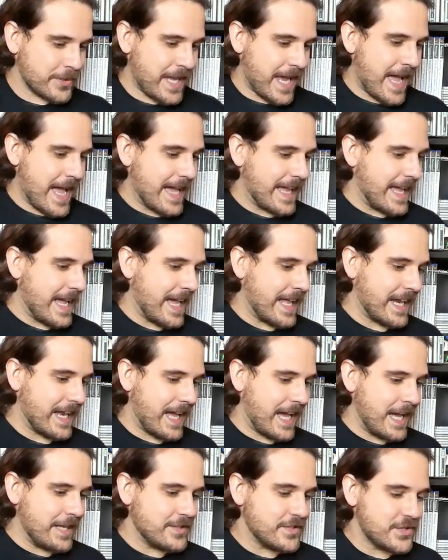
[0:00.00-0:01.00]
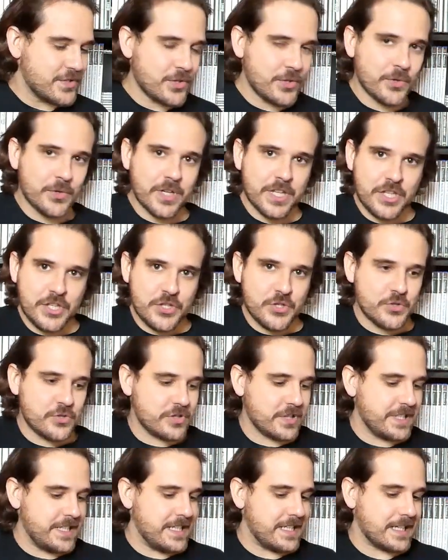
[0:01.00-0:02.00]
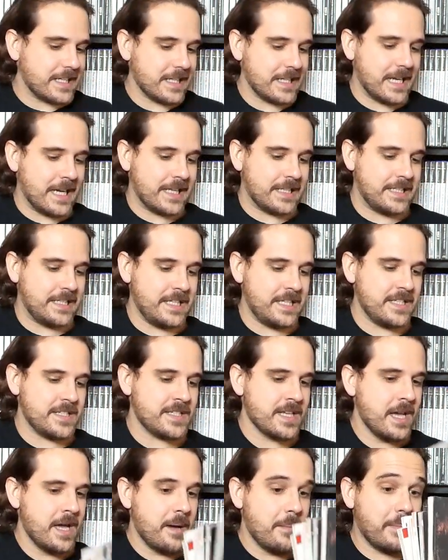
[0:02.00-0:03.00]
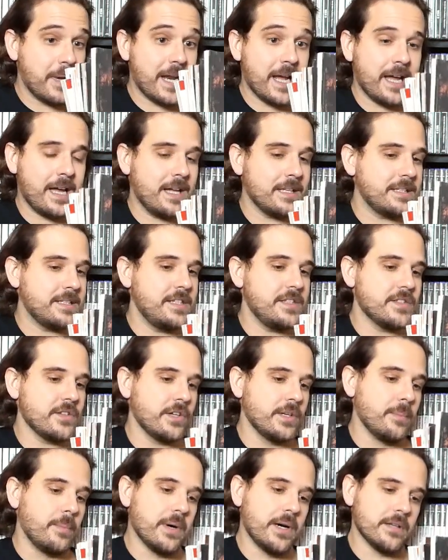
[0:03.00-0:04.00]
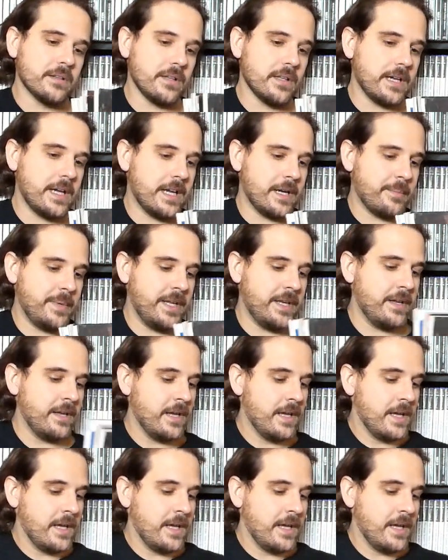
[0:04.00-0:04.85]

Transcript: yeah, again, I don't usually collect these, but I got these on a bundle, and I mean,